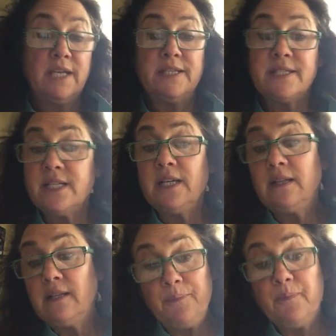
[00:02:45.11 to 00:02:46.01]

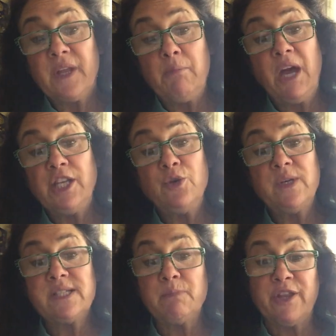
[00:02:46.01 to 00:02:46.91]
Still,
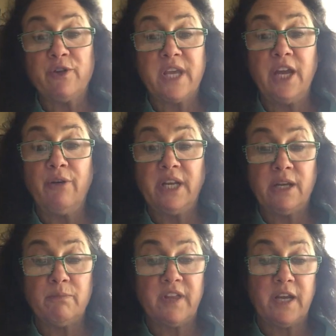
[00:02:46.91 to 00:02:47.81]
Emmanuel's mother carried
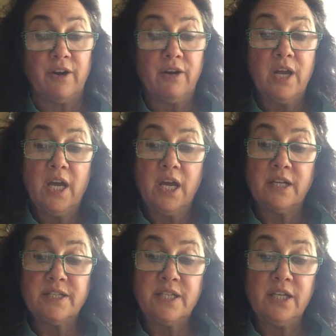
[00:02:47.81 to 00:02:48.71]
him there
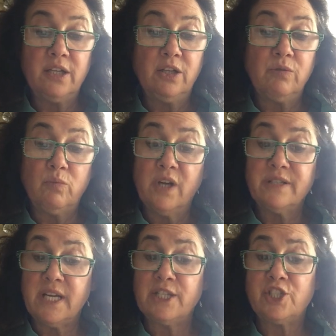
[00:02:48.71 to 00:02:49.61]
until
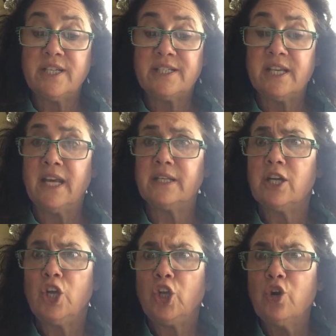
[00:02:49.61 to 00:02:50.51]
one day she said,
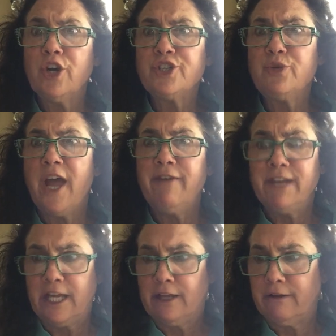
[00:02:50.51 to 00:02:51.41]
"You're too heavy."